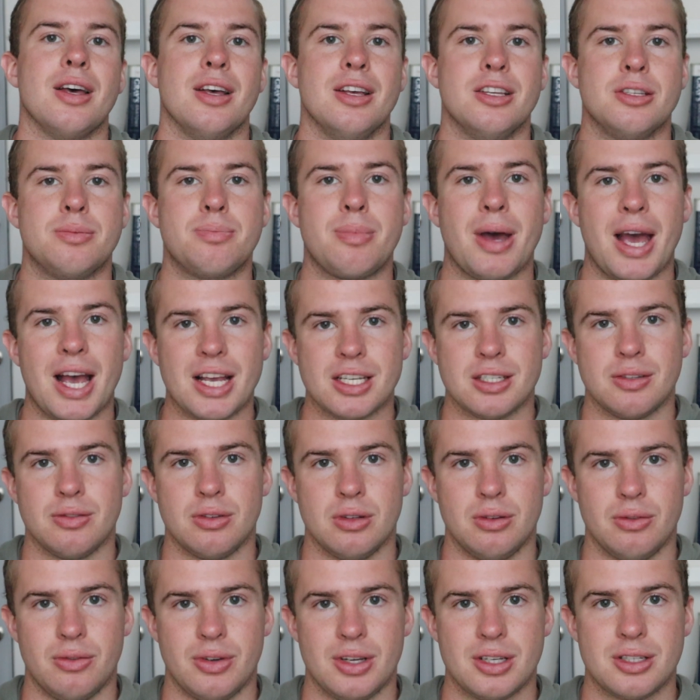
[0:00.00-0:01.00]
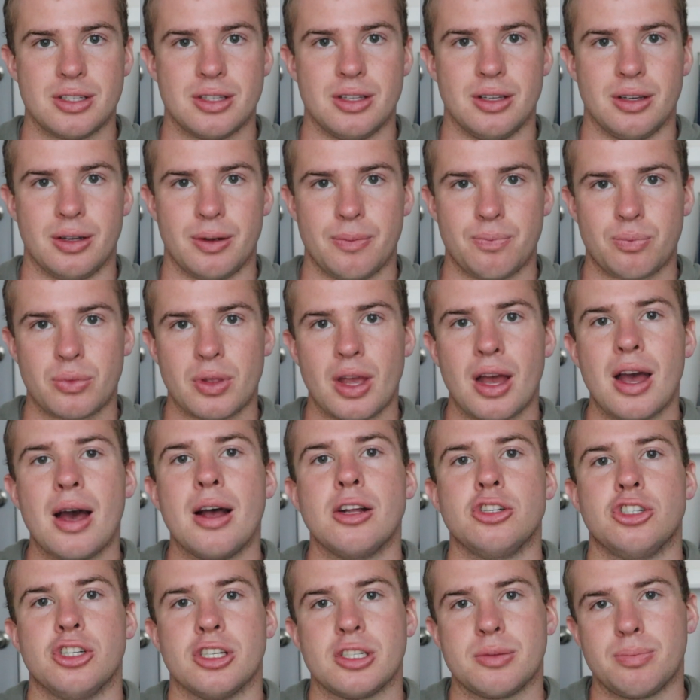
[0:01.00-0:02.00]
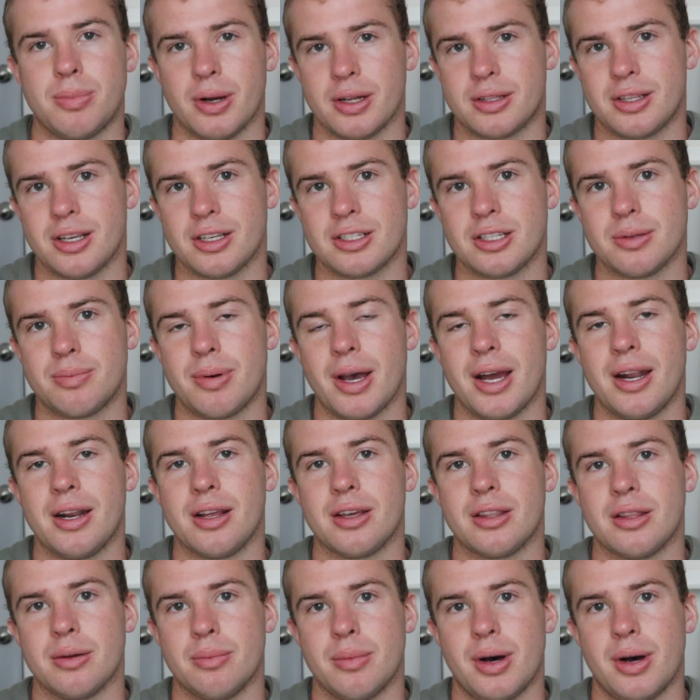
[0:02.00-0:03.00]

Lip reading: is passive investing. Just participating in the